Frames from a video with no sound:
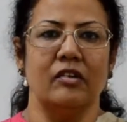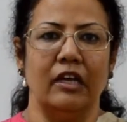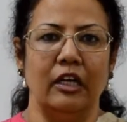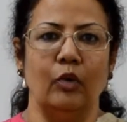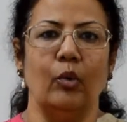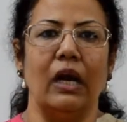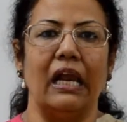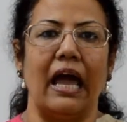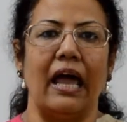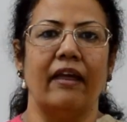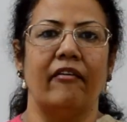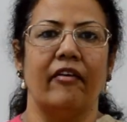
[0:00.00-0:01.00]
renewal
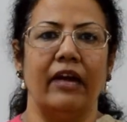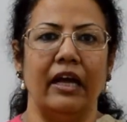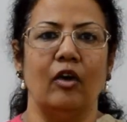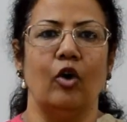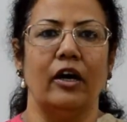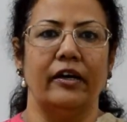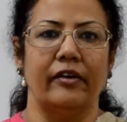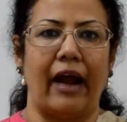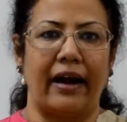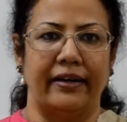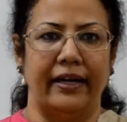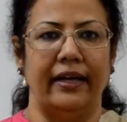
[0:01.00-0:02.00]
and
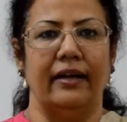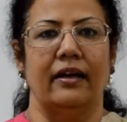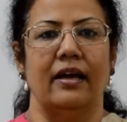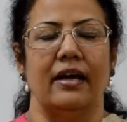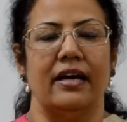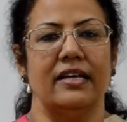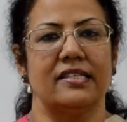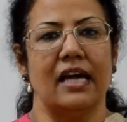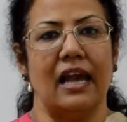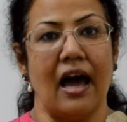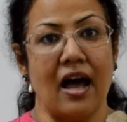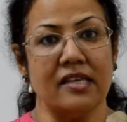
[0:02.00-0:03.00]
recontracting is the
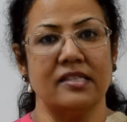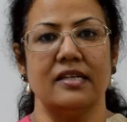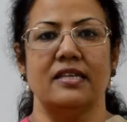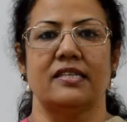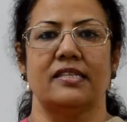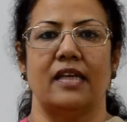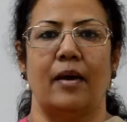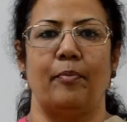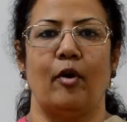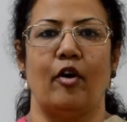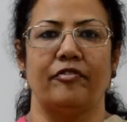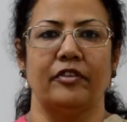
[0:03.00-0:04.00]
last step
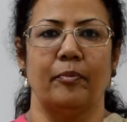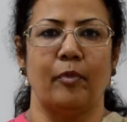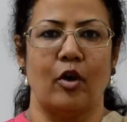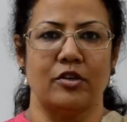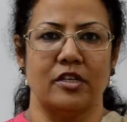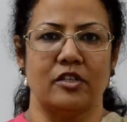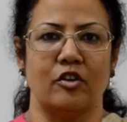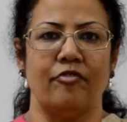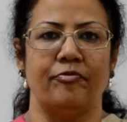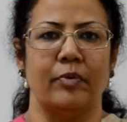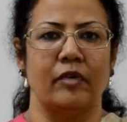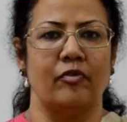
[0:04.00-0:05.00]
of the process
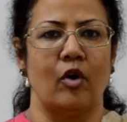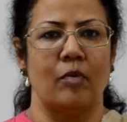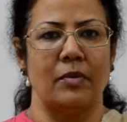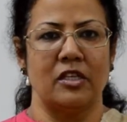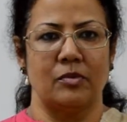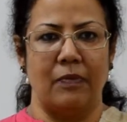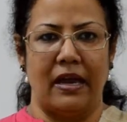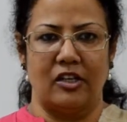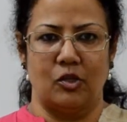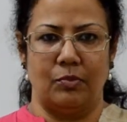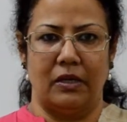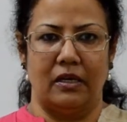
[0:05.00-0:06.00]
of performance
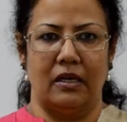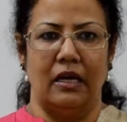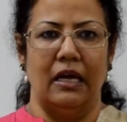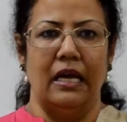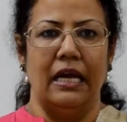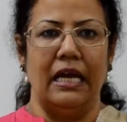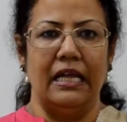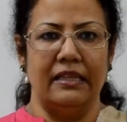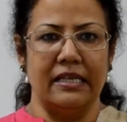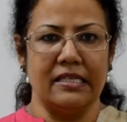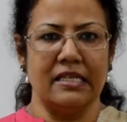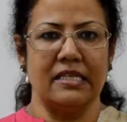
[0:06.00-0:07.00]
management. In
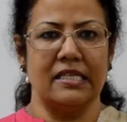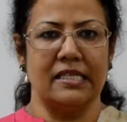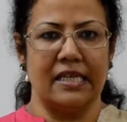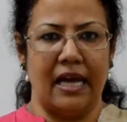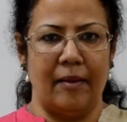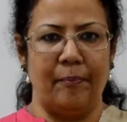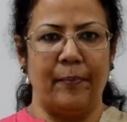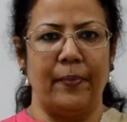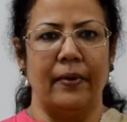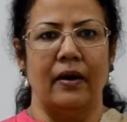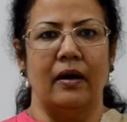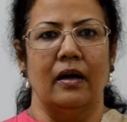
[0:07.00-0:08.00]
this step,
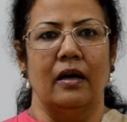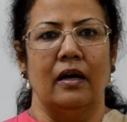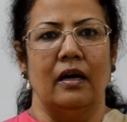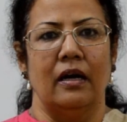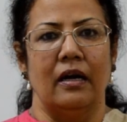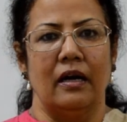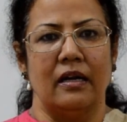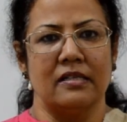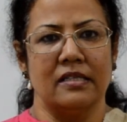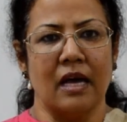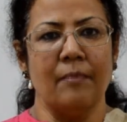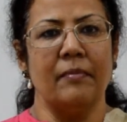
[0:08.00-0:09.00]

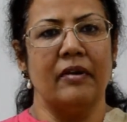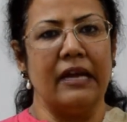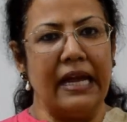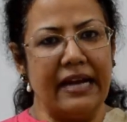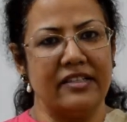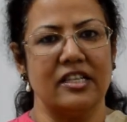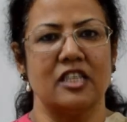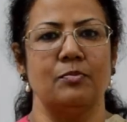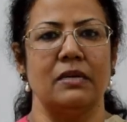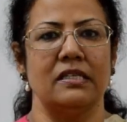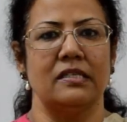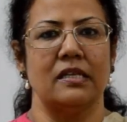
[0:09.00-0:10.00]
some
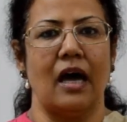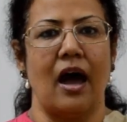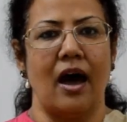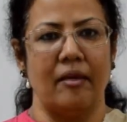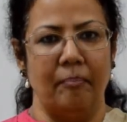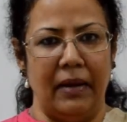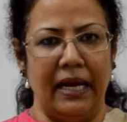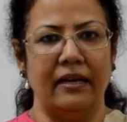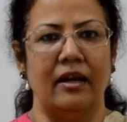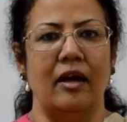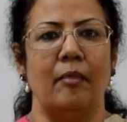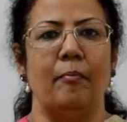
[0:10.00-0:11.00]
readjustments are
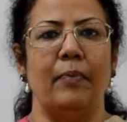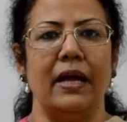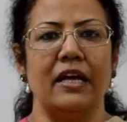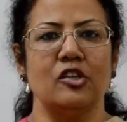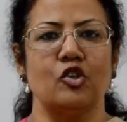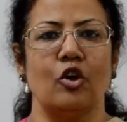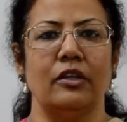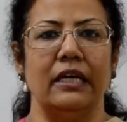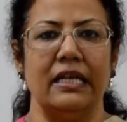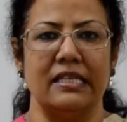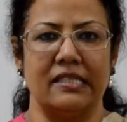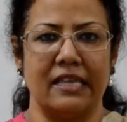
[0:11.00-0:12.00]
made based on the
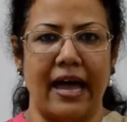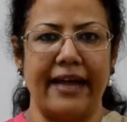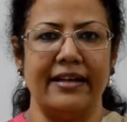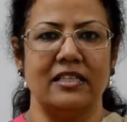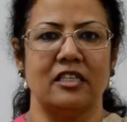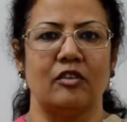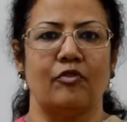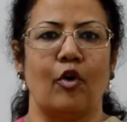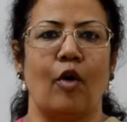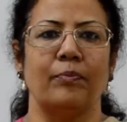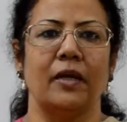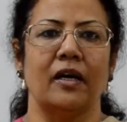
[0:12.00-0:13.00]
insights
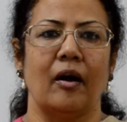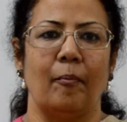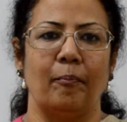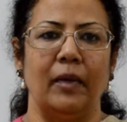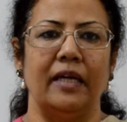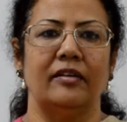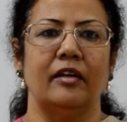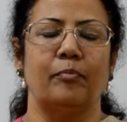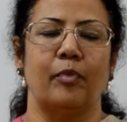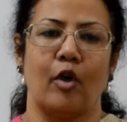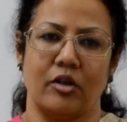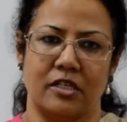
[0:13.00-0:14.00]
from the completed
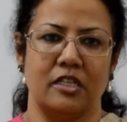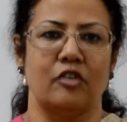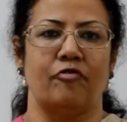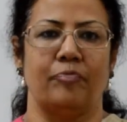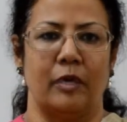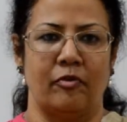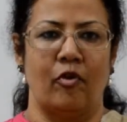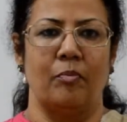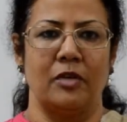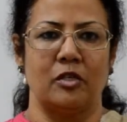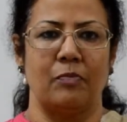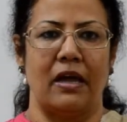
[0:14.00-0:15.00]
process of
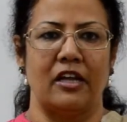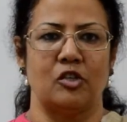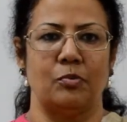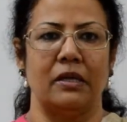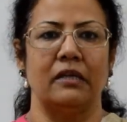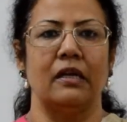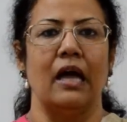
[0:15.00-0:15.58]
performance management,